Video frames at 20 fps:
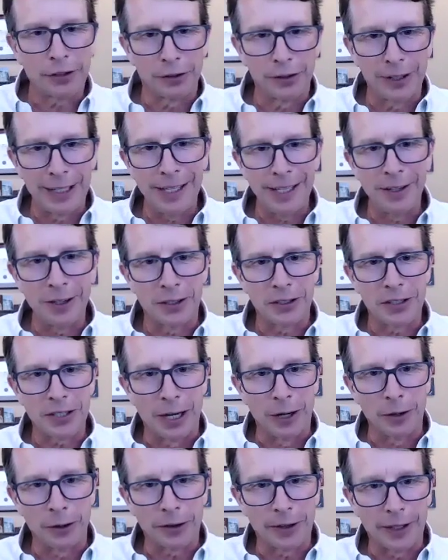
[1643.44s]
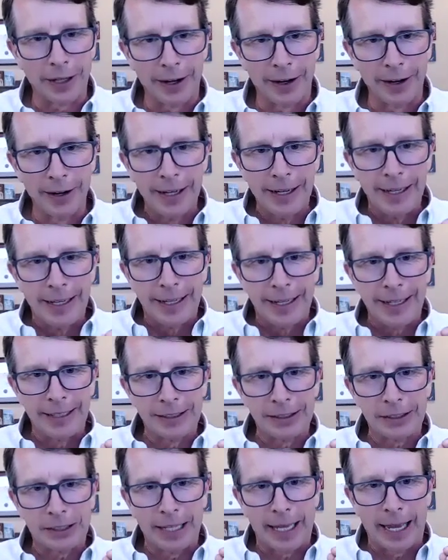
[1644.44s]
leaders out there
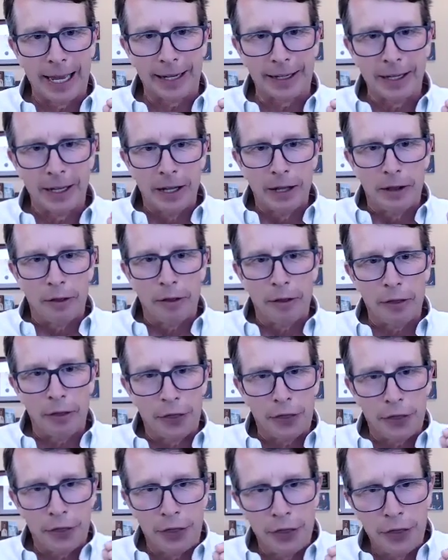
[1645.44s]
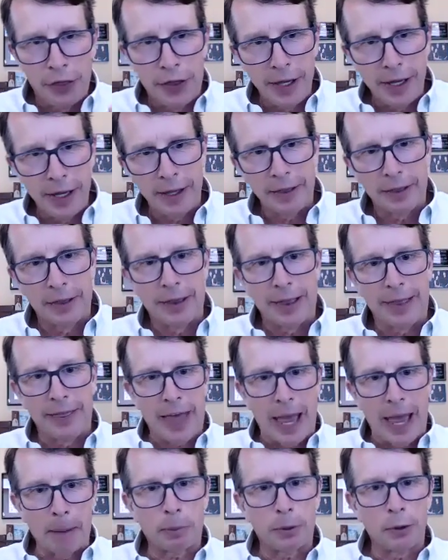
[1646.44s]
is that
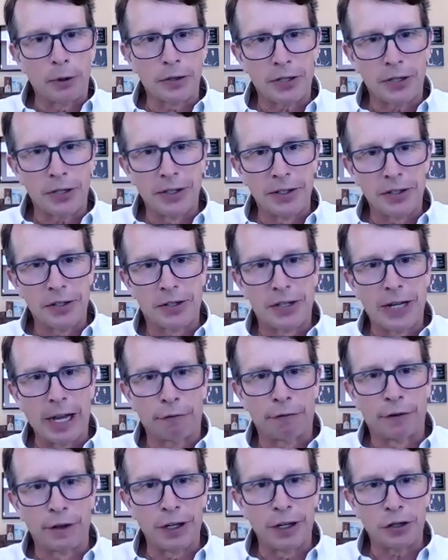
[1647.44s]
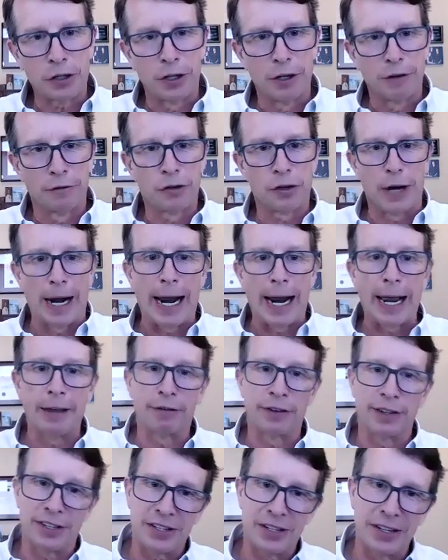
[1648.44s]
that person's definition of
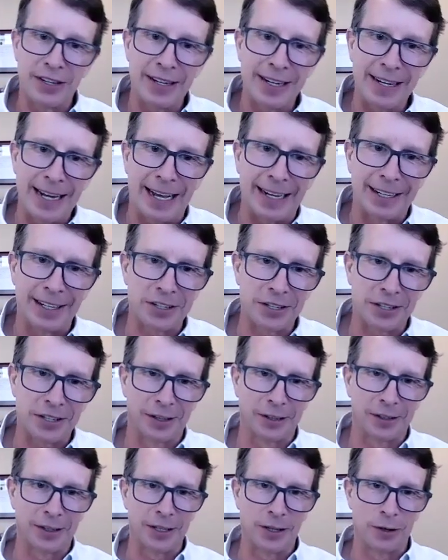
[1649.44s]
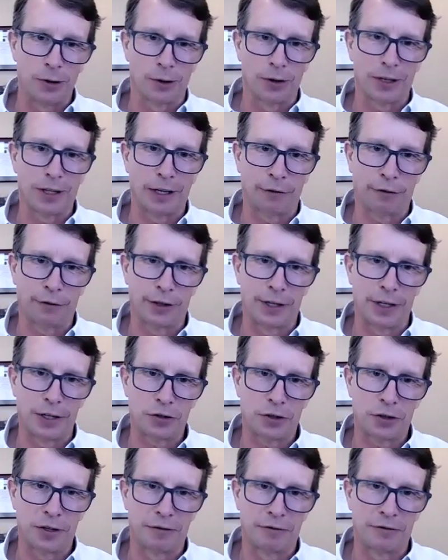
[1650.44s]
drive is not necessarily your
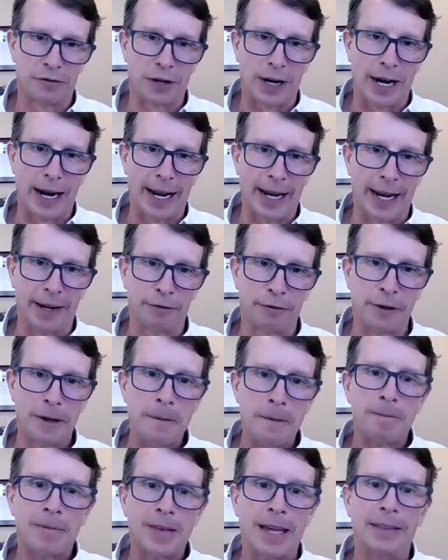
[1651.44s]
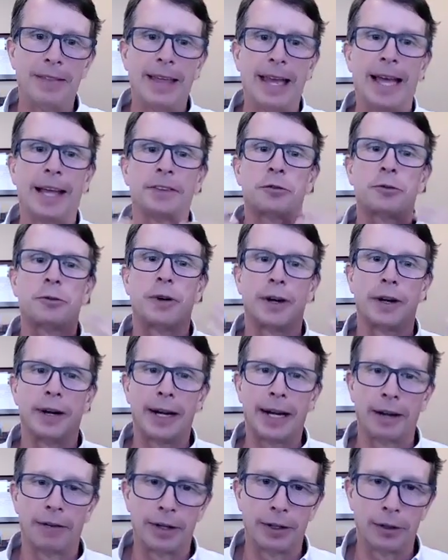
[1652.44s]
definition of drive. And that's where
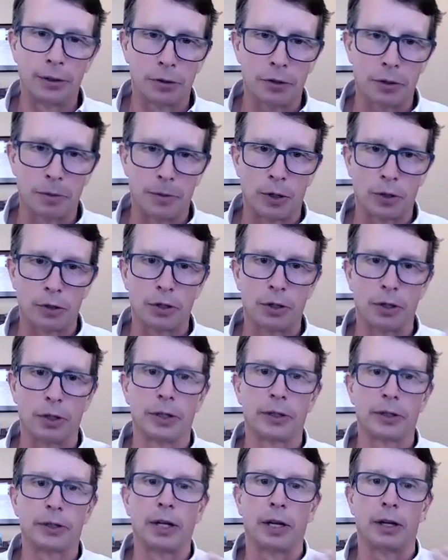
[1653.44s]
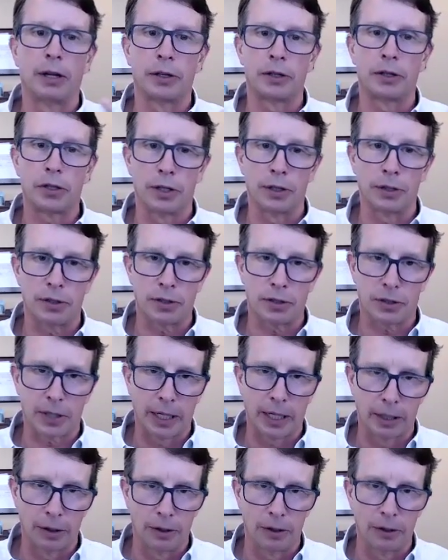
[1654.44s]
having those emotional intelligence
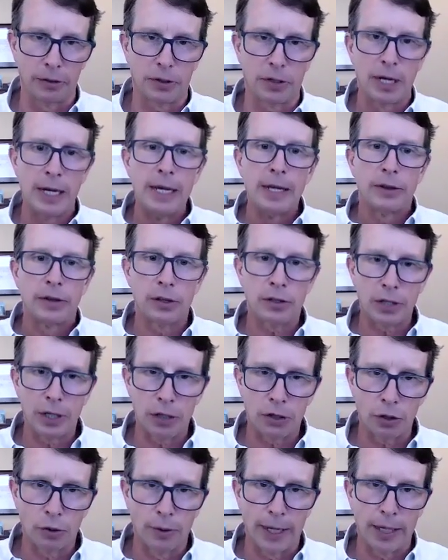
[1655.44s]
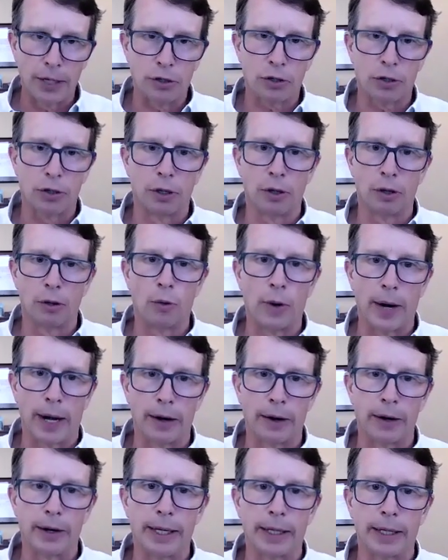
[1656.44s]
skills, the situational
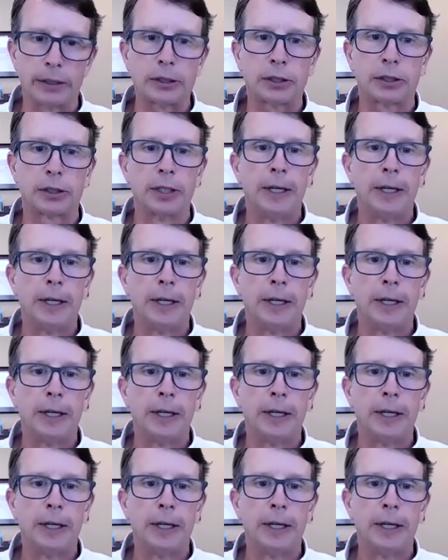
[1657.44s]
awareness,